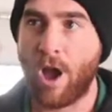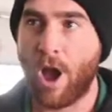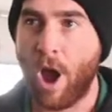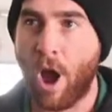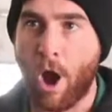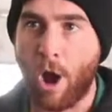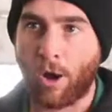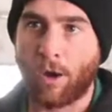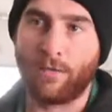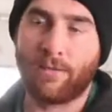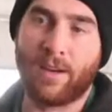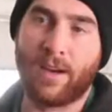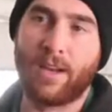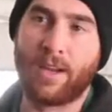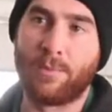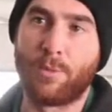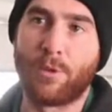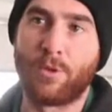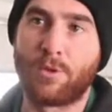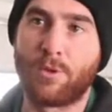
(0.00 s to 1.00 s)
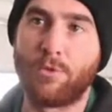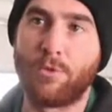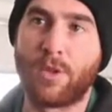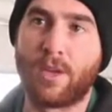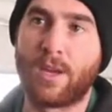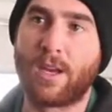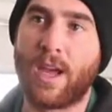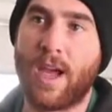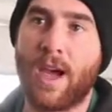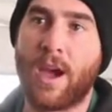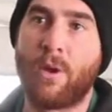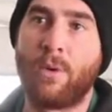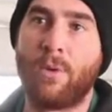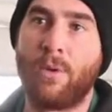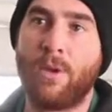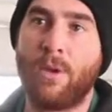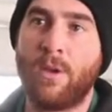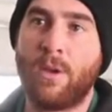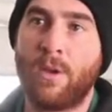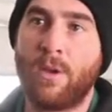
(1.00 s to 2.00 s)
are available to the cow.
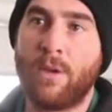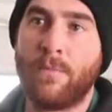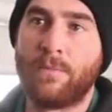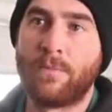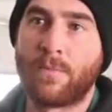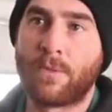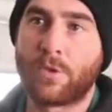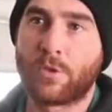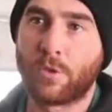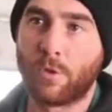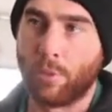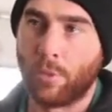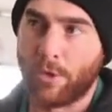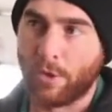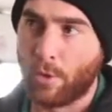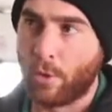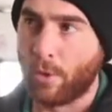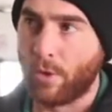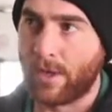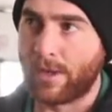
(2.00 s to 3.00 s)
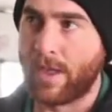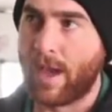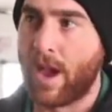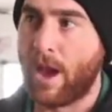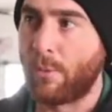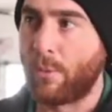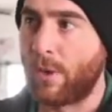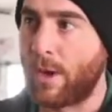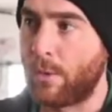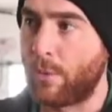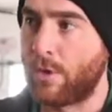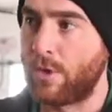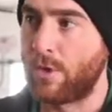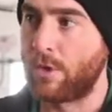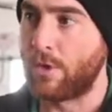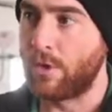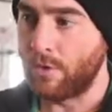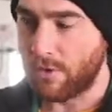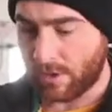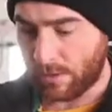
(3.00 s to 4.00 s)
So with going that way, when
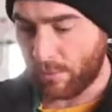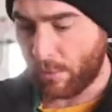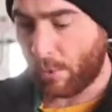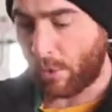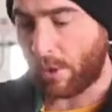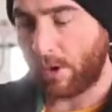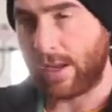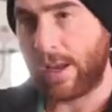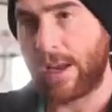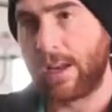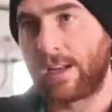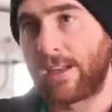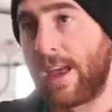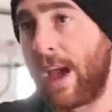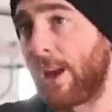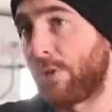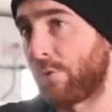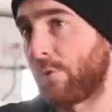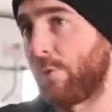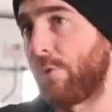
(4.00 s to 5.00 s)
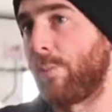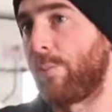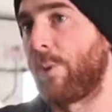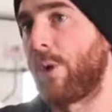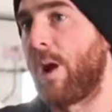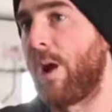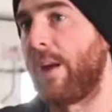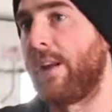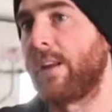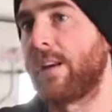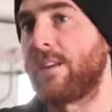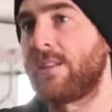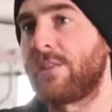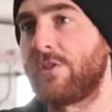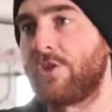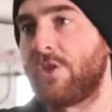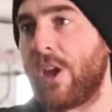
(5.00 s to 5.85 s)
you're using more organic natural products,